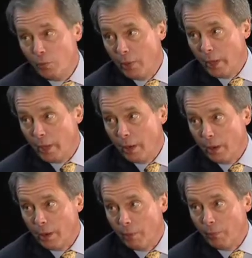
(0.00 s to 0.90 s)

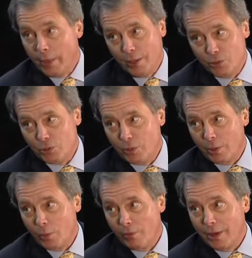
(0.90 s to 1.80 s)
being making sure
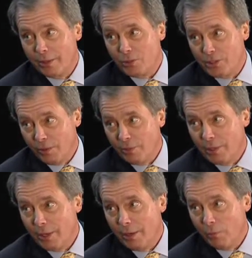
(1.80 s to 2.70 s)
that we've got the
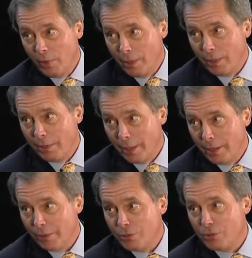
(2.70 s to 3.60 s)
$17 million
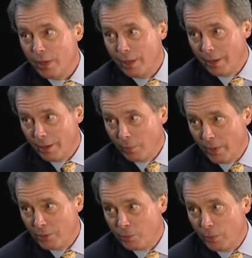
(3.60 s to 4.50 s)
in our
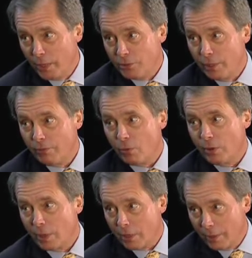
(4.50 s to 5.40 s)
base budget for
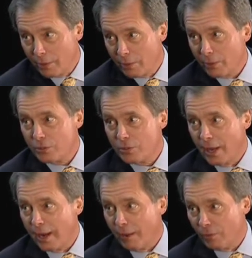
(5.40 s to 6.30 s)
the clinical
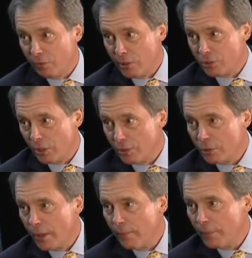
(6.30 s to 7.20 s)
staff and
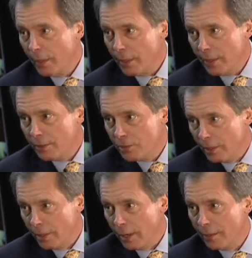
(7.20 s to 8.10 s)
research. It's
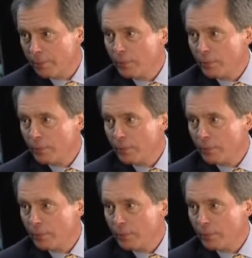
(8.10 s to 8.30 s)
in there.